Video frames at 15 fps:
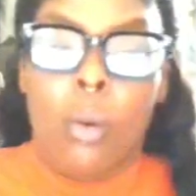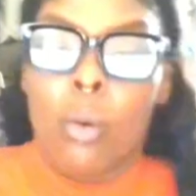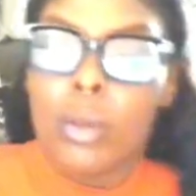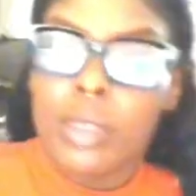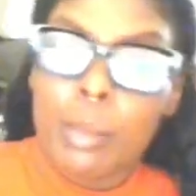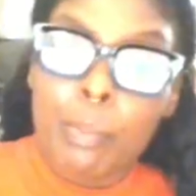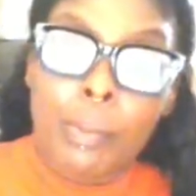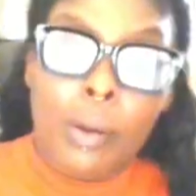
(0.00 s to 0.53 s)

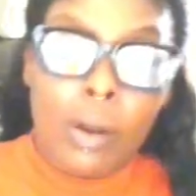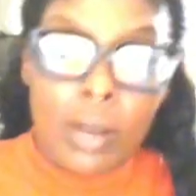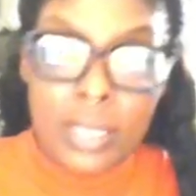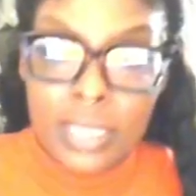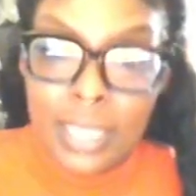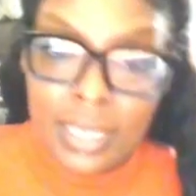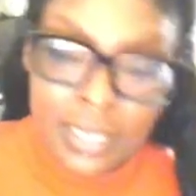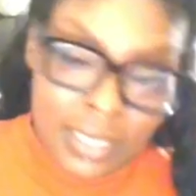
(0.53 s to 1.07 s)
on the
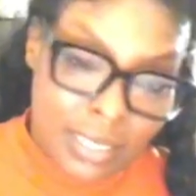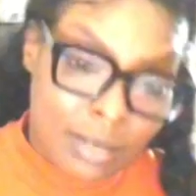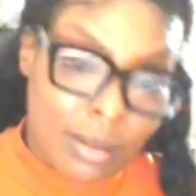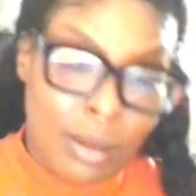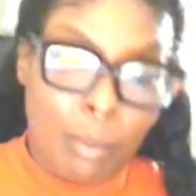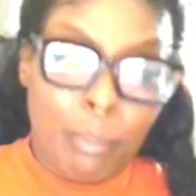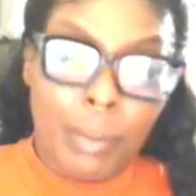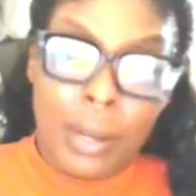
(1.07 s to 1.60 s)
process and
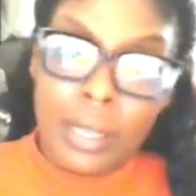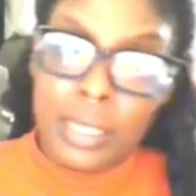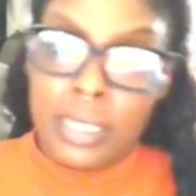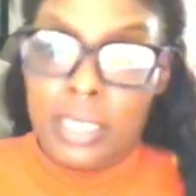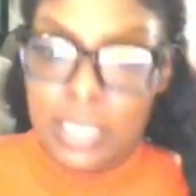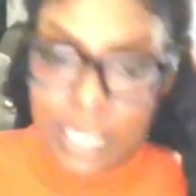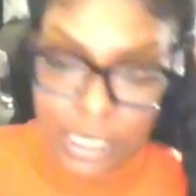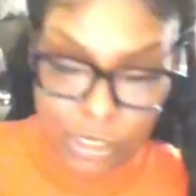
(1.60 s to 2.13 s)
the
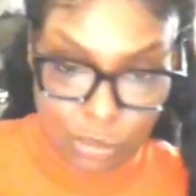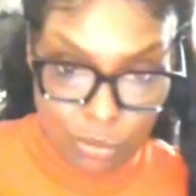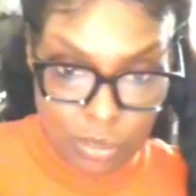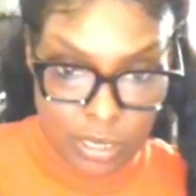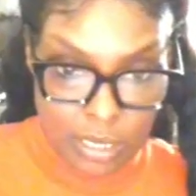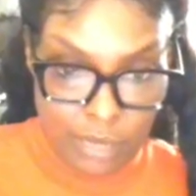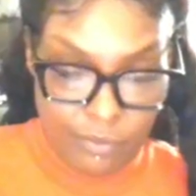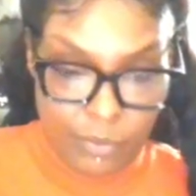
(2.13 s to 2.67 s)
abundance that you
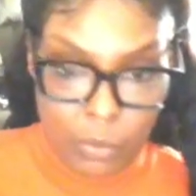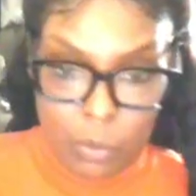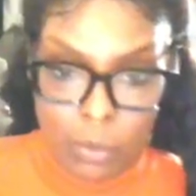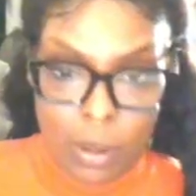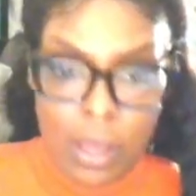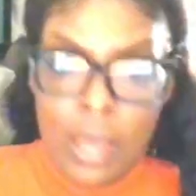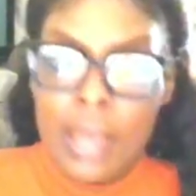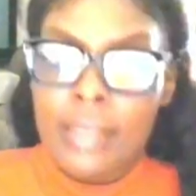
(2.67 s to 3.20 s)
seek for.
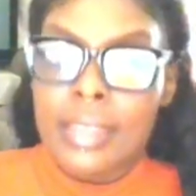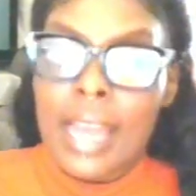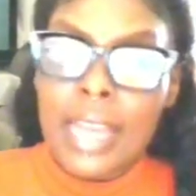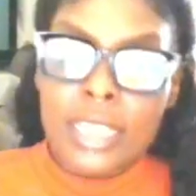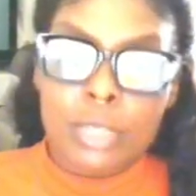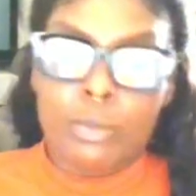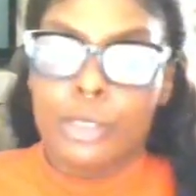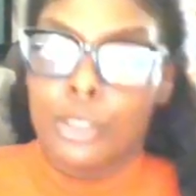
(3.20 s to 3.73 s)

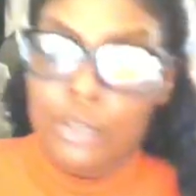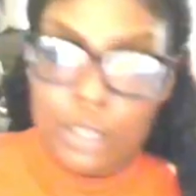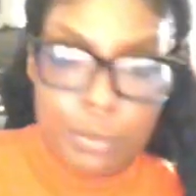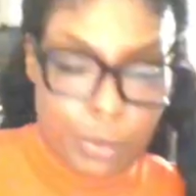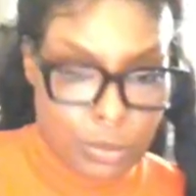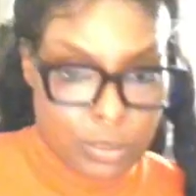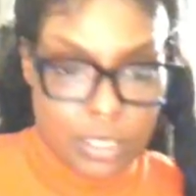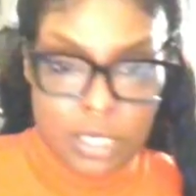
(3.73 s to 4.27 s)
That's what you're
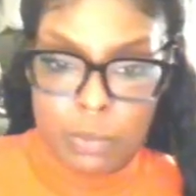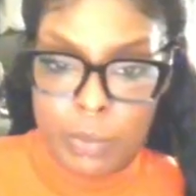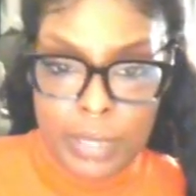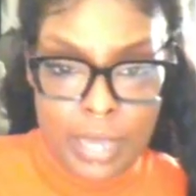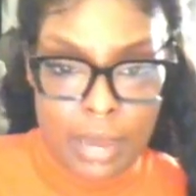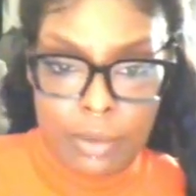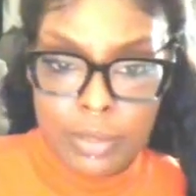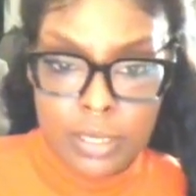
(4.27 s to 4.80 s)
supposed to
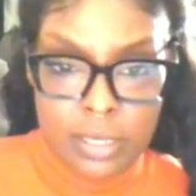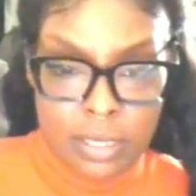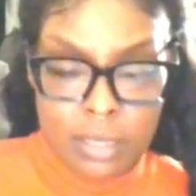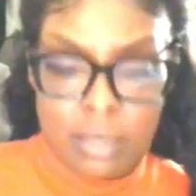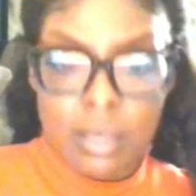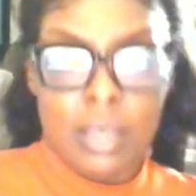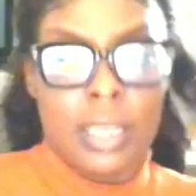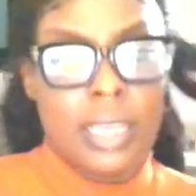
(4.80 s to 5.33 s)
speak out into
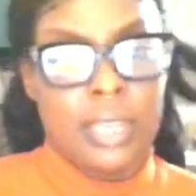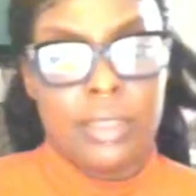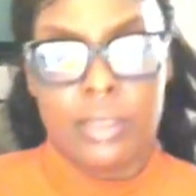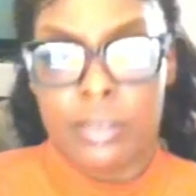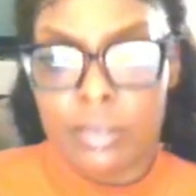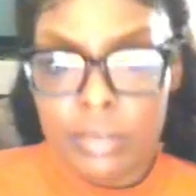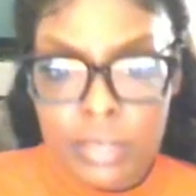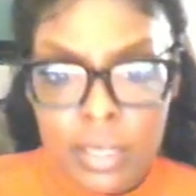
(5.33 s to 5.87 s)
the
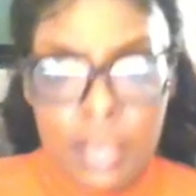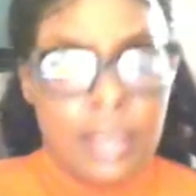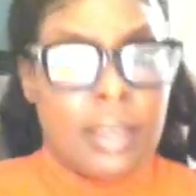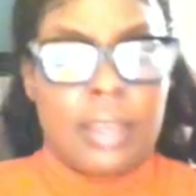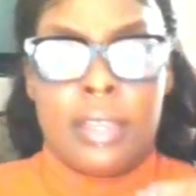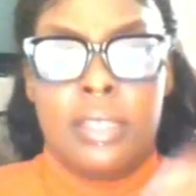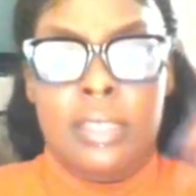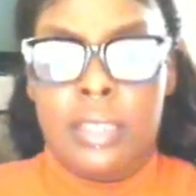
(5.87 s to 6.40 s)
ethers,
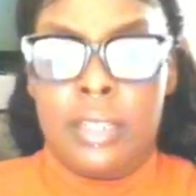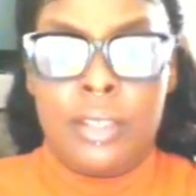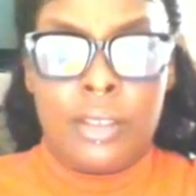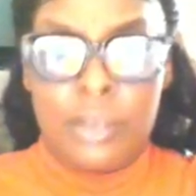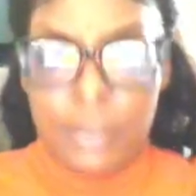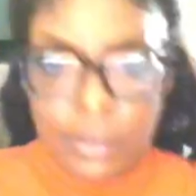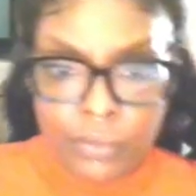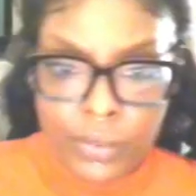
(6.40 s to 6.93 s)
into the
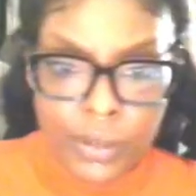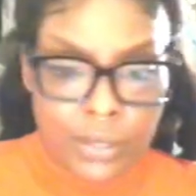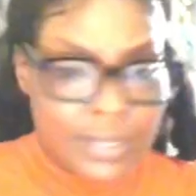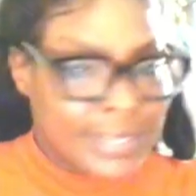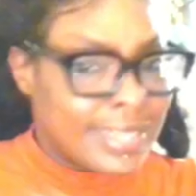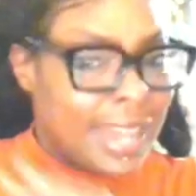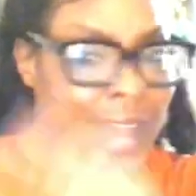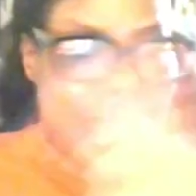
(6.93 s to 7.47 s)

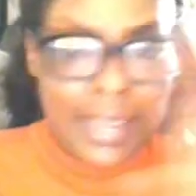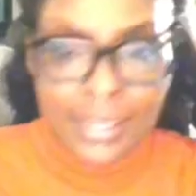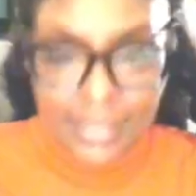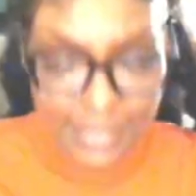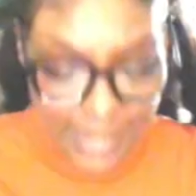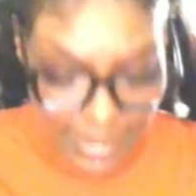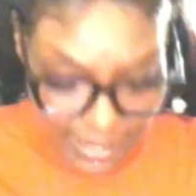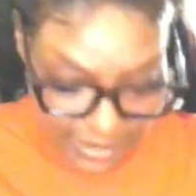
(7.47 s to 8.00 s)
universe, not
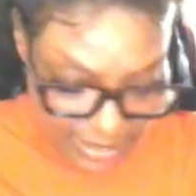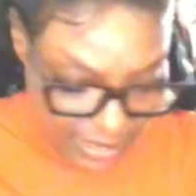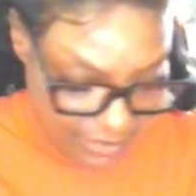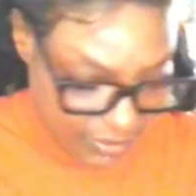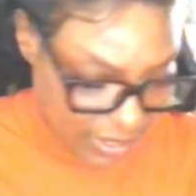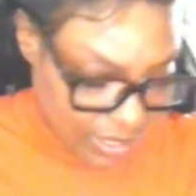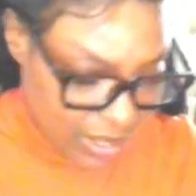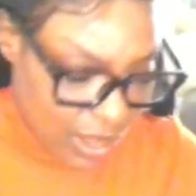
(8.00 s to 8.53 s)

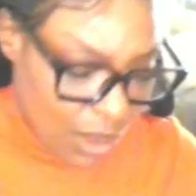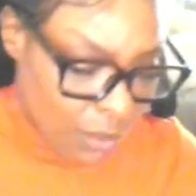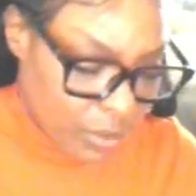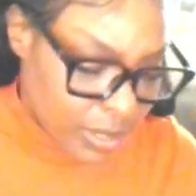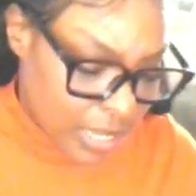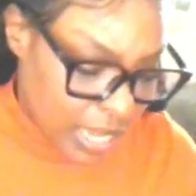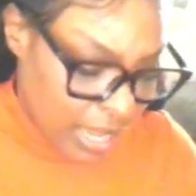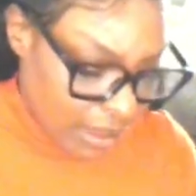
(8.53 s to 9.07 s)
negativity.
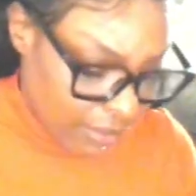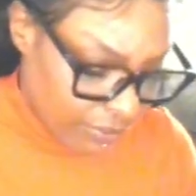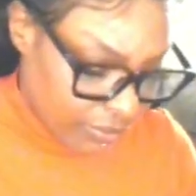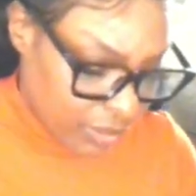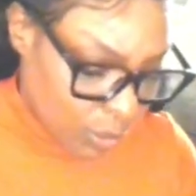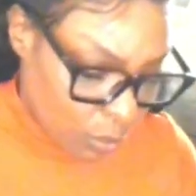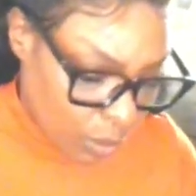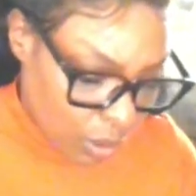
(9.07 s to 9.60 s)
We have
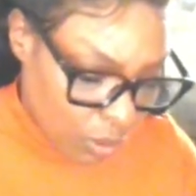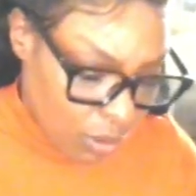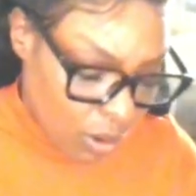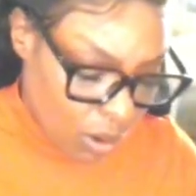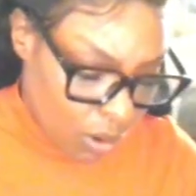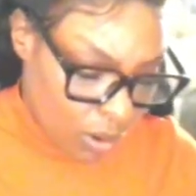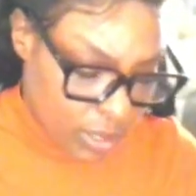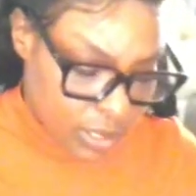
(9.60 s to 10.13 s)
the world
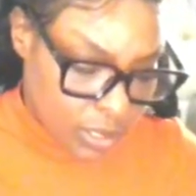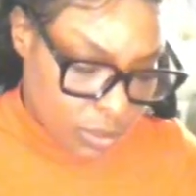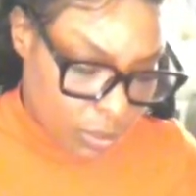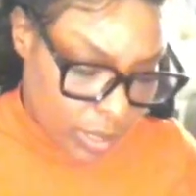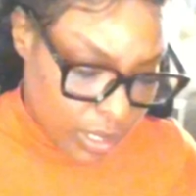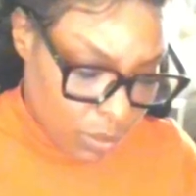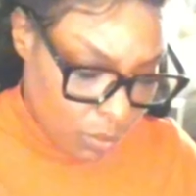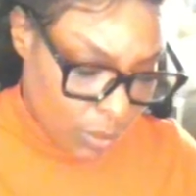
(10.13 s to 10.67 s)
card,
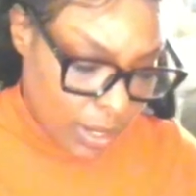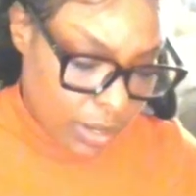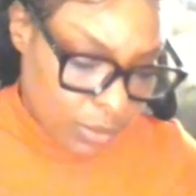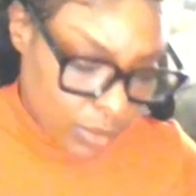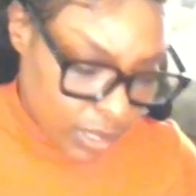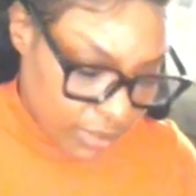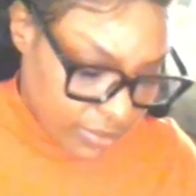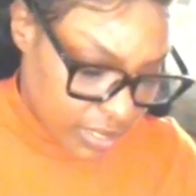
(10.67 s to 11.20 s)

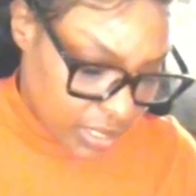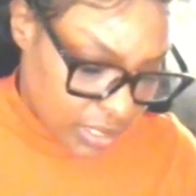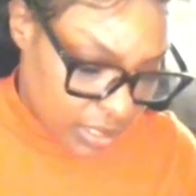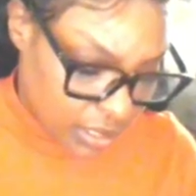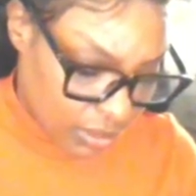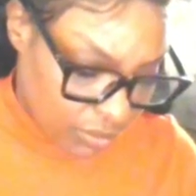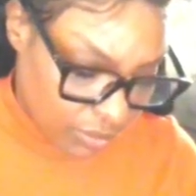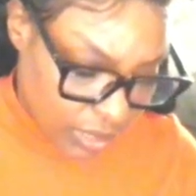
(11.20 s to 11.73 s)
21 gives us
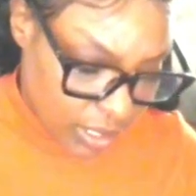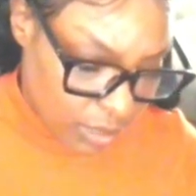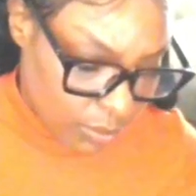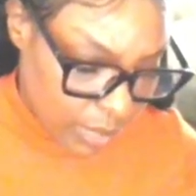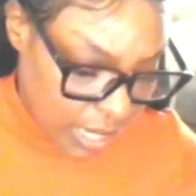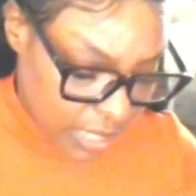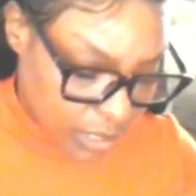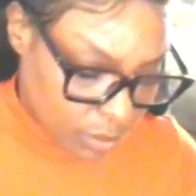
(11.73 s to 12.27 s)
a 3.
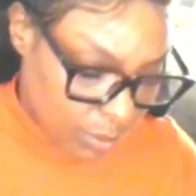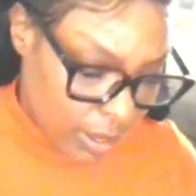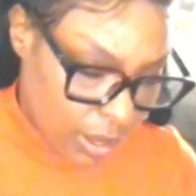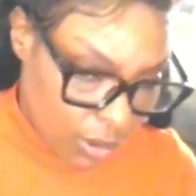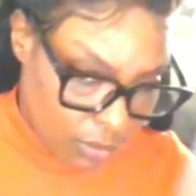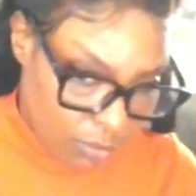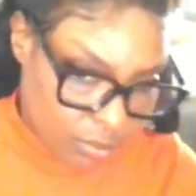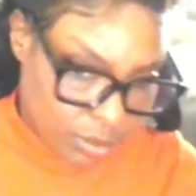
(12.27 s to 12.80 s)
We had
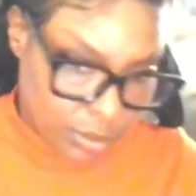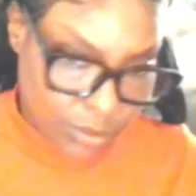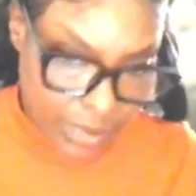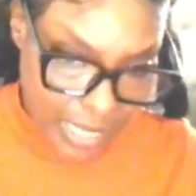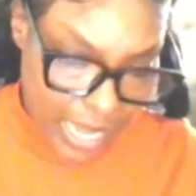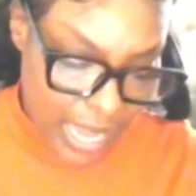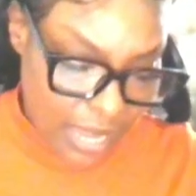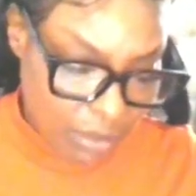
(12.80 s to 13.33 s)
12, which
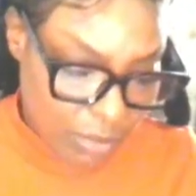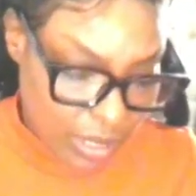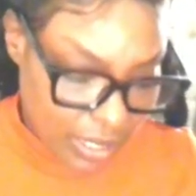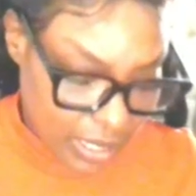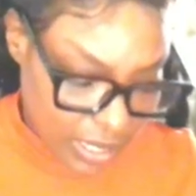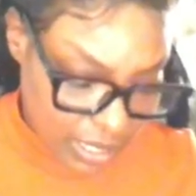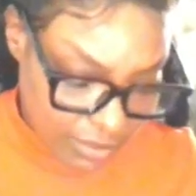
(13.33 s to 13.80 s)
was the hangman, that